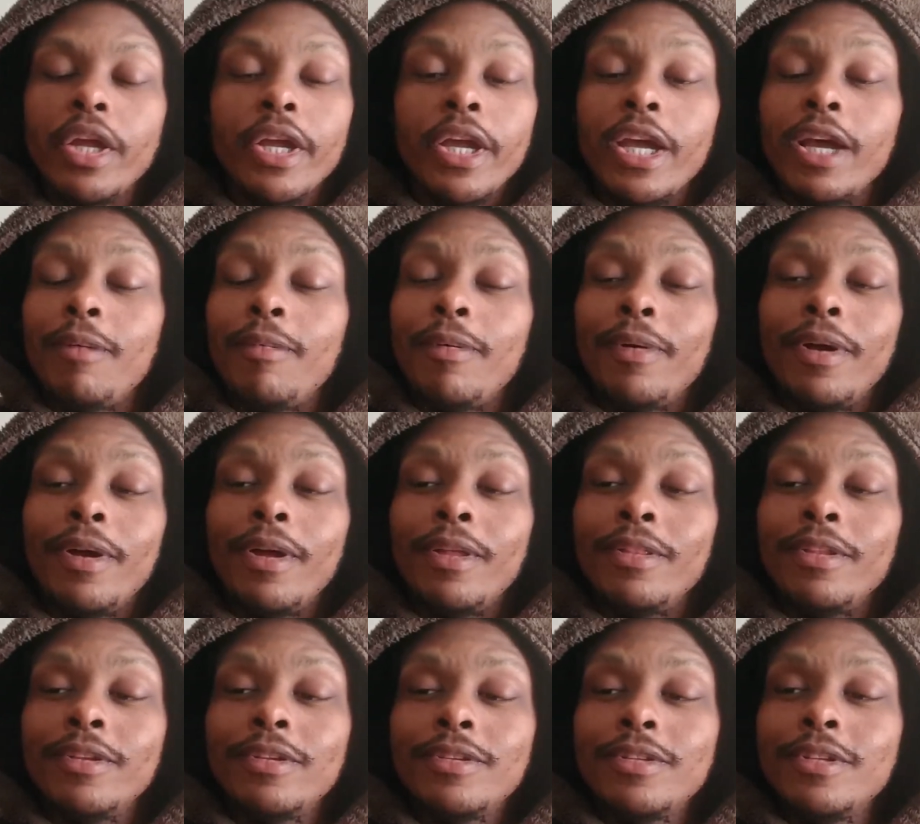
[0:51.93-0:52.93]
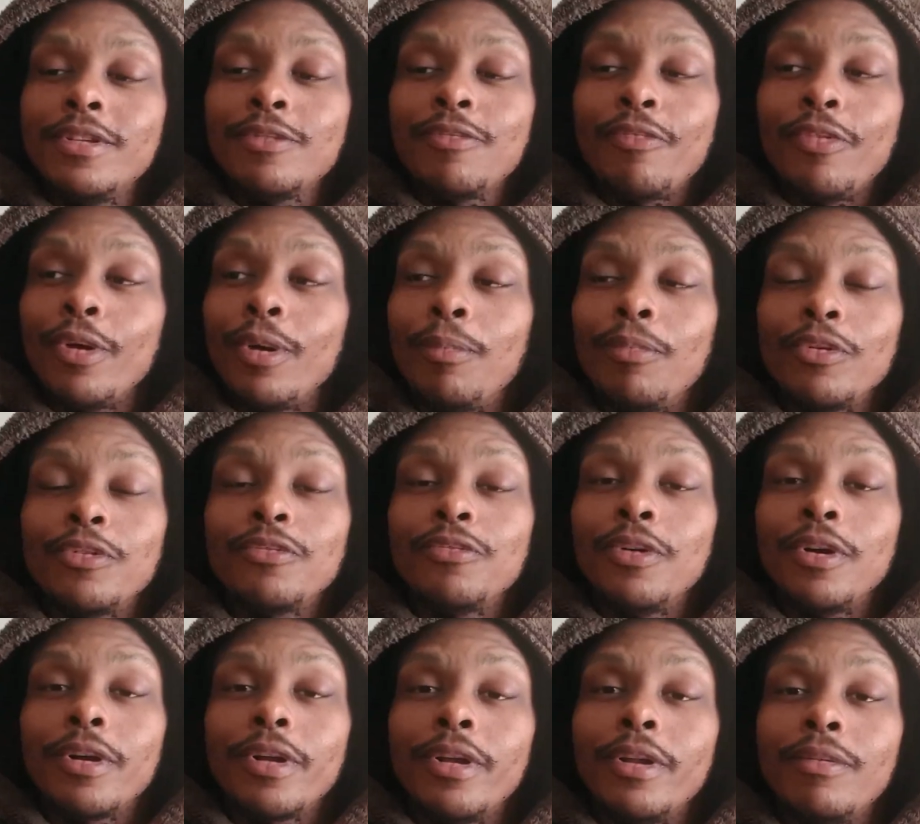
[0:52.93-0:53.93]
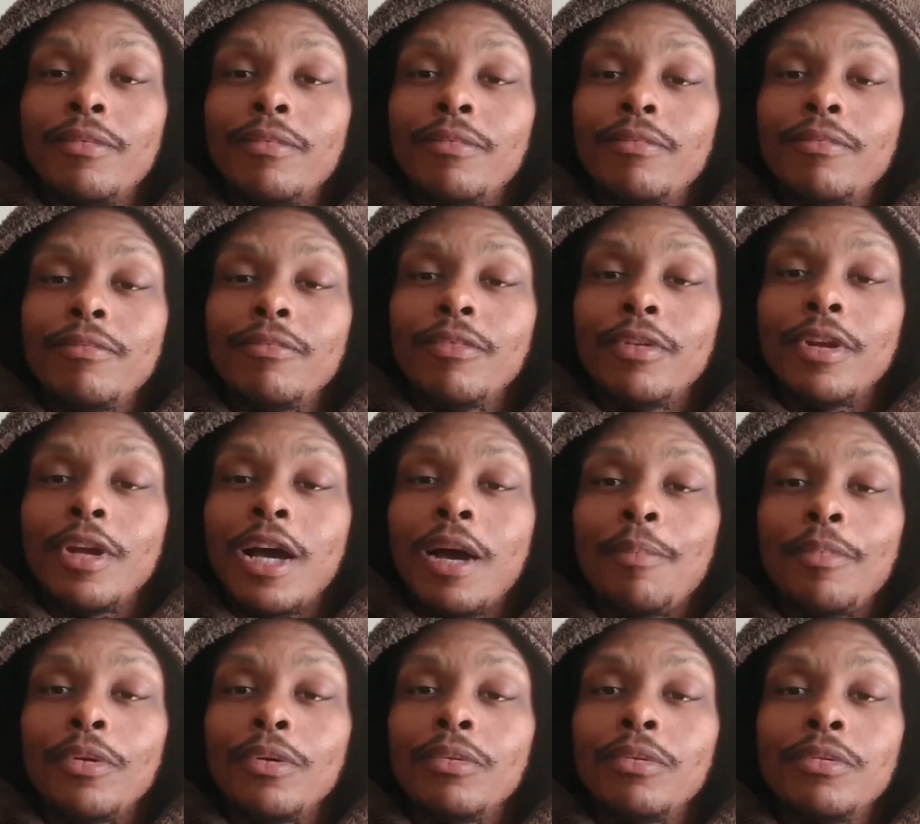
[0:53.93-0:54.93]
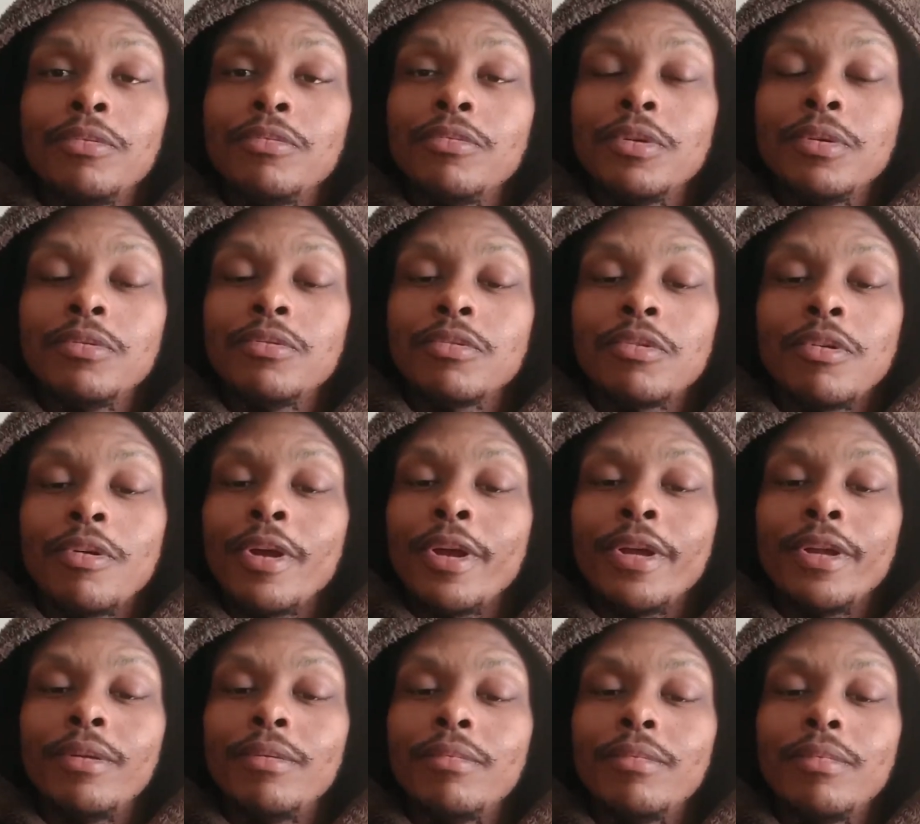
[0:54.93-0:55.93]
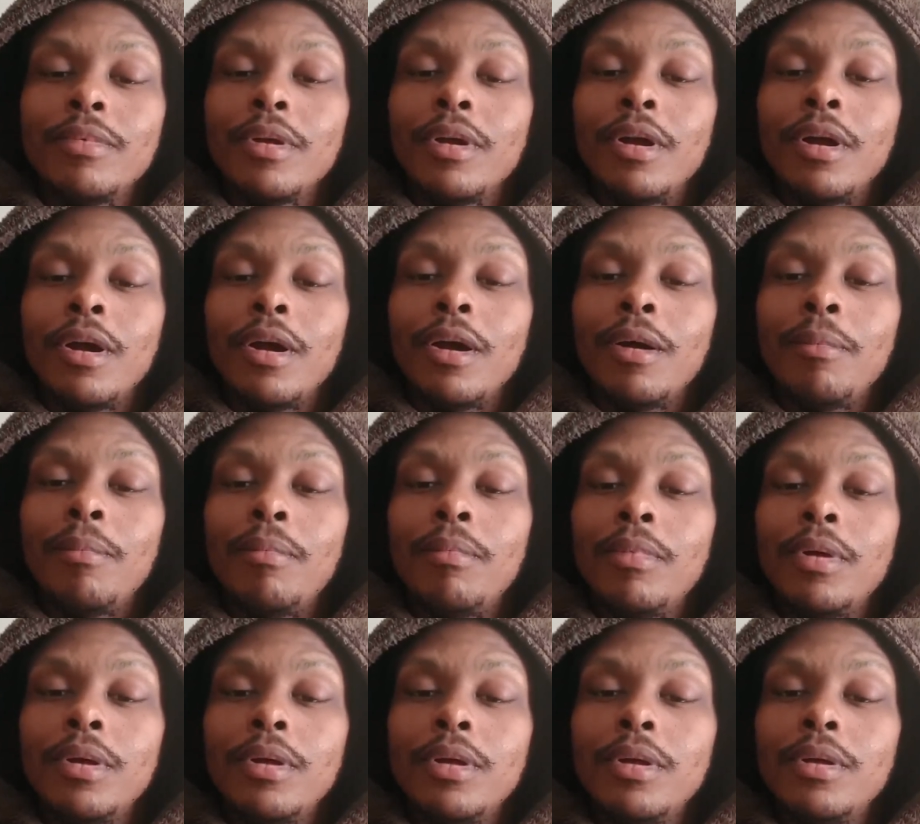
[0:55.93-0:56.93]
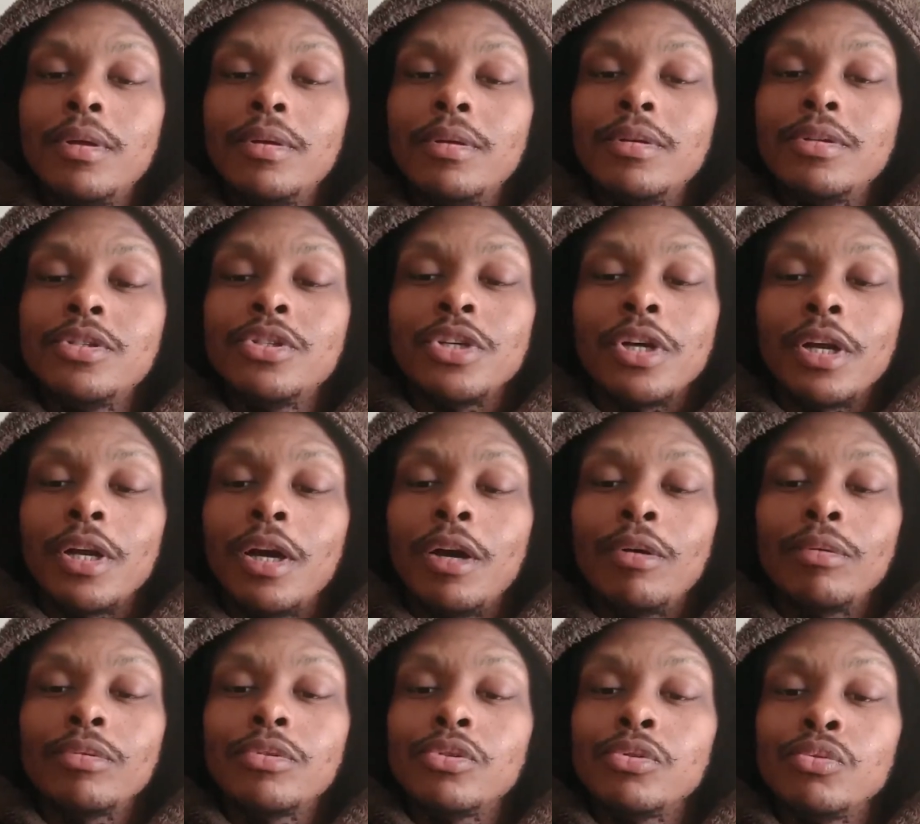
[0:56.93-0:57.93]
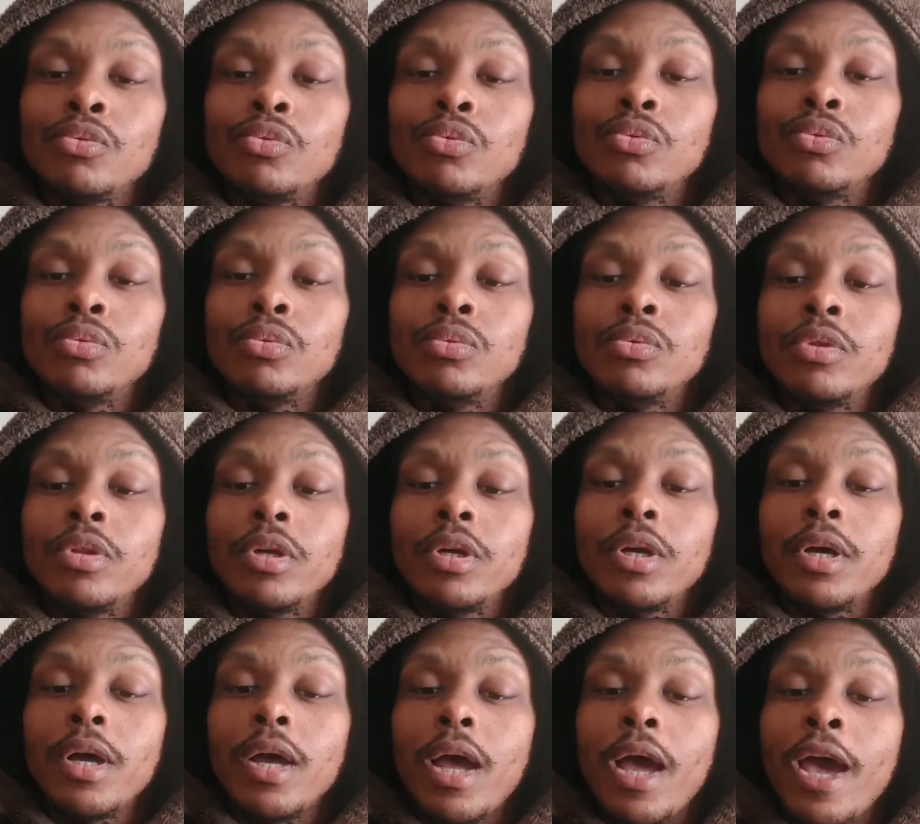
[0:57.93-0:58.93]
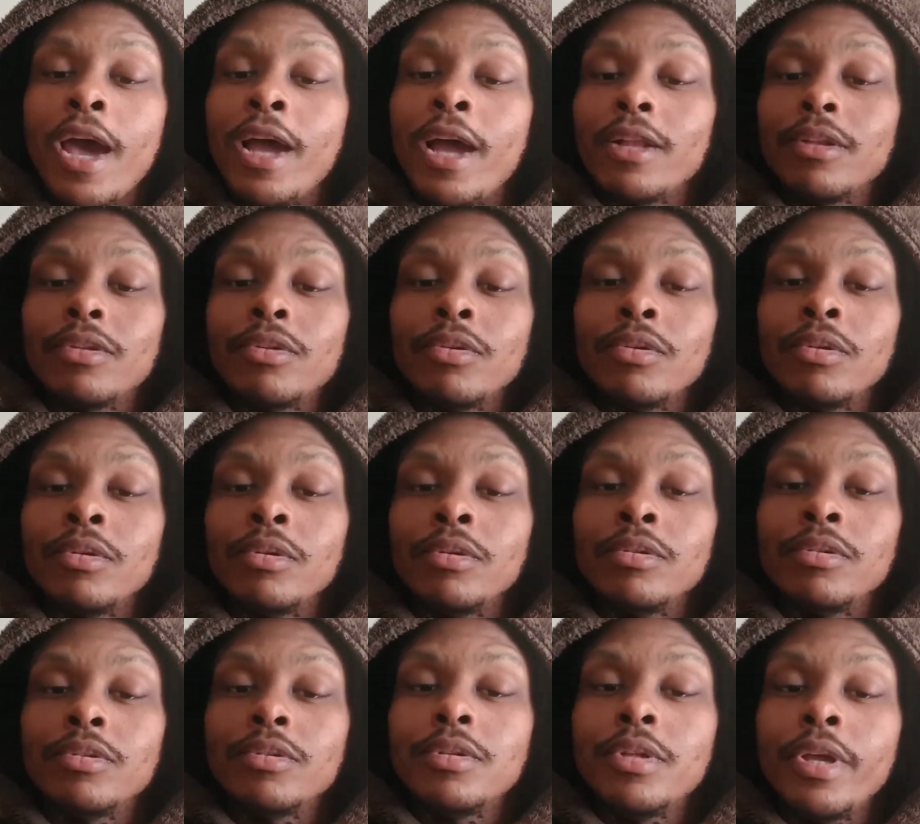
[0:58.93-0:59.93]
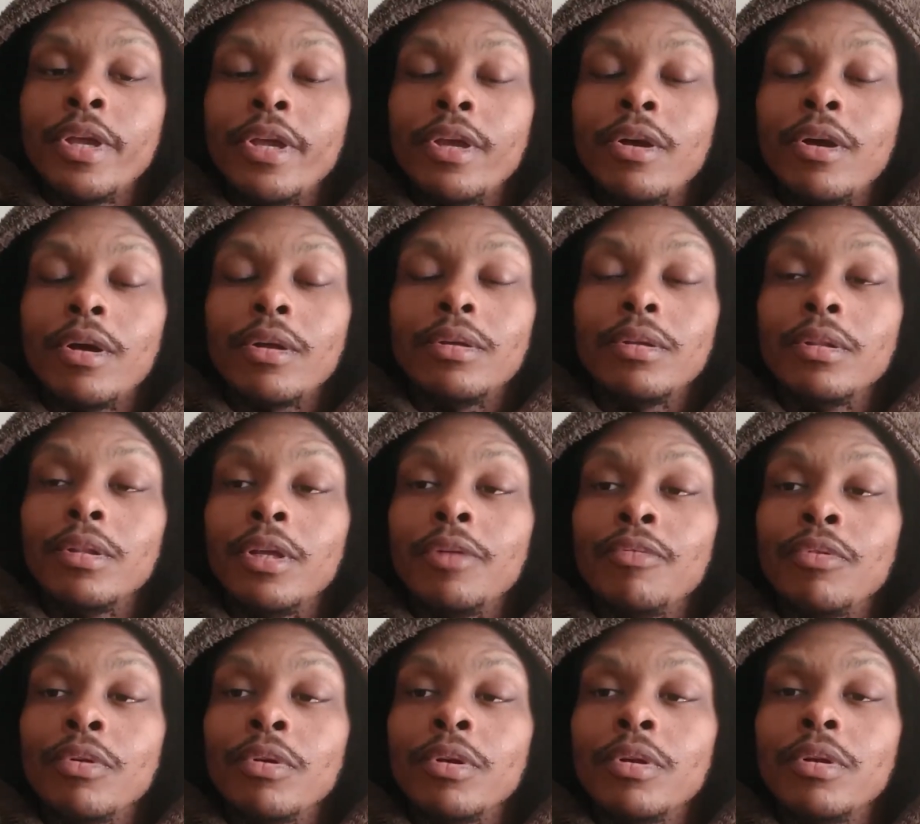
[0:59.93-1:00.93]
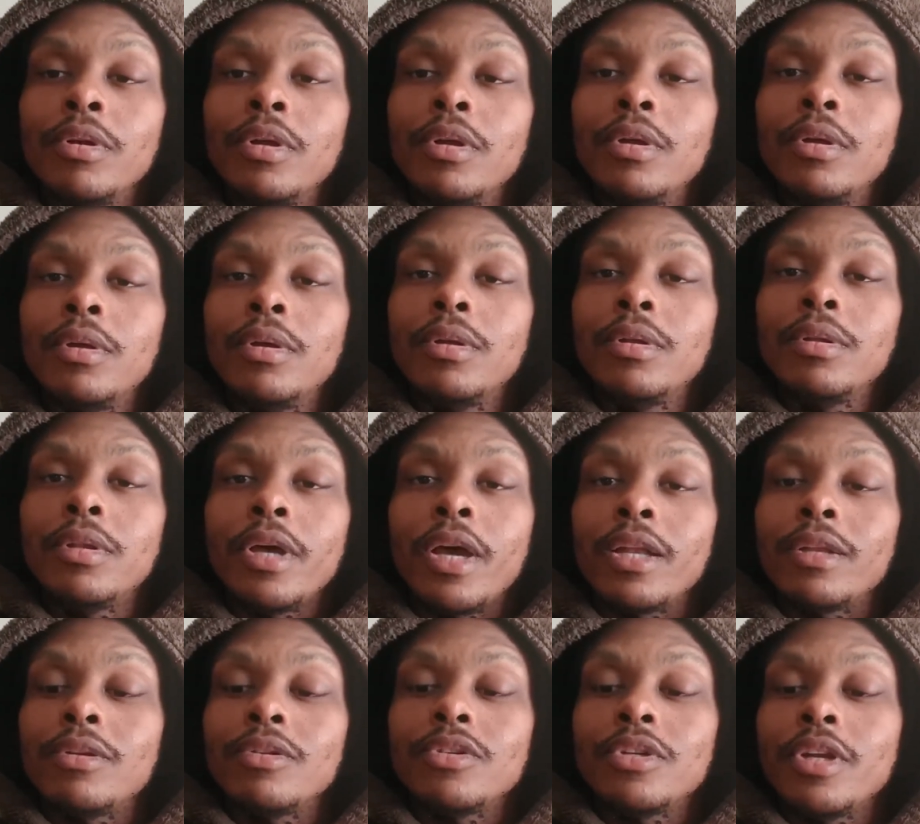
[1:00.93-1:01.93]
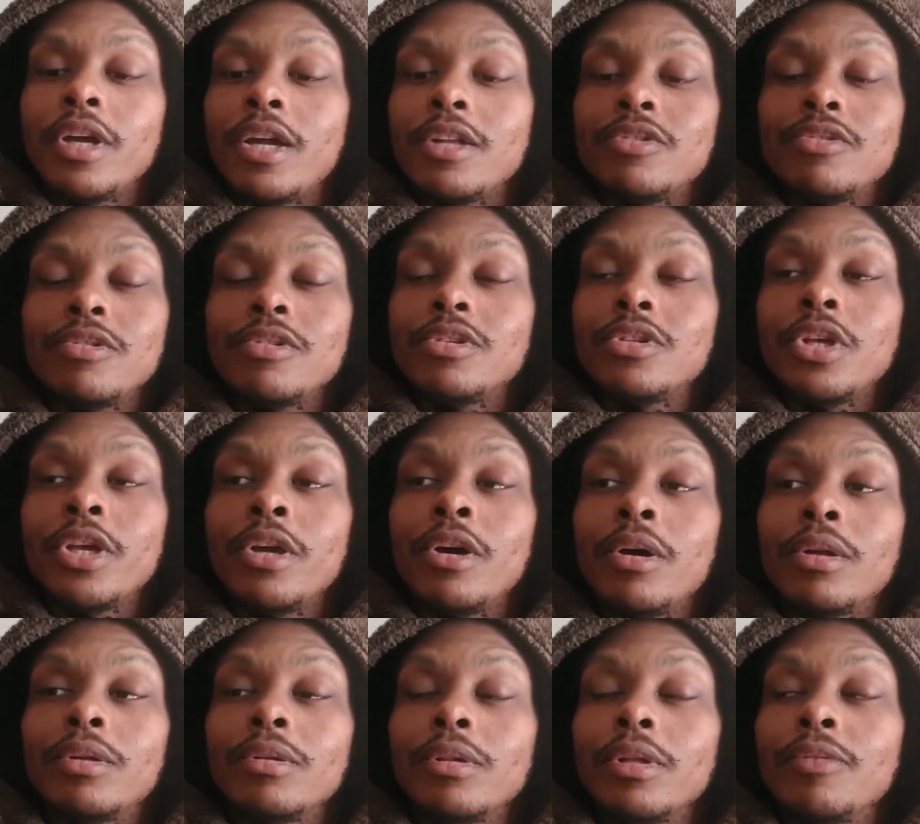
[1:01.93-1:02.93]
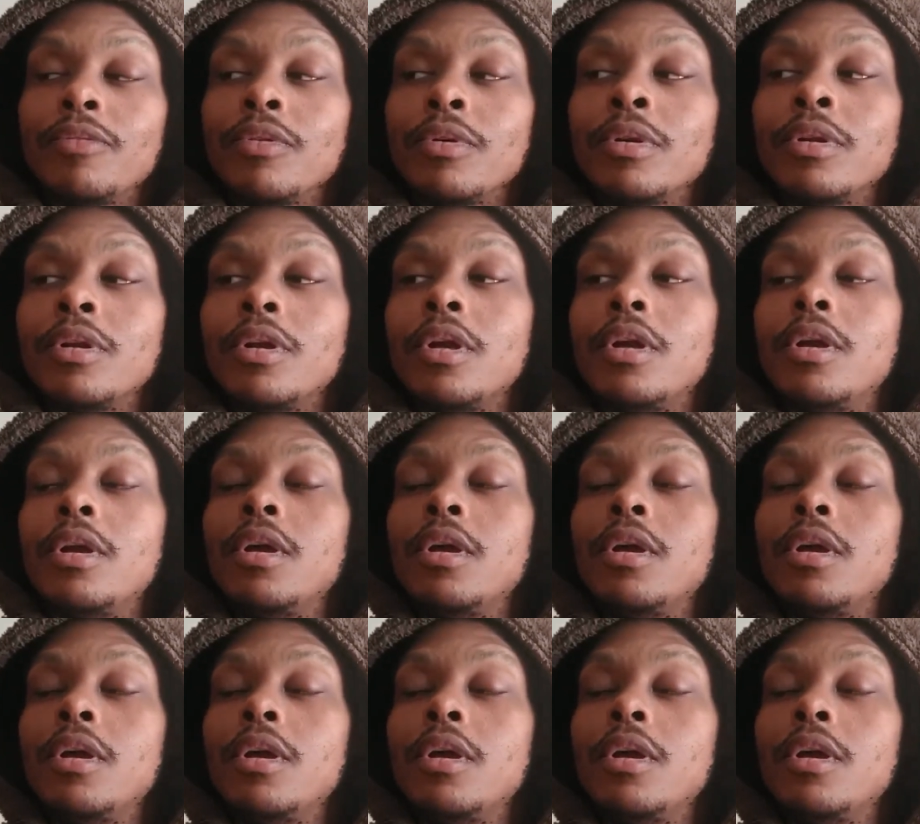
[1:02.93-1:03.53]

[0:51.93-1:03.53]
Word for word: yeah, man, this this film was fucking phenomenal. It's great. Um. Shout out to the actors. They all delivered. The actors and actresses, they all delivered.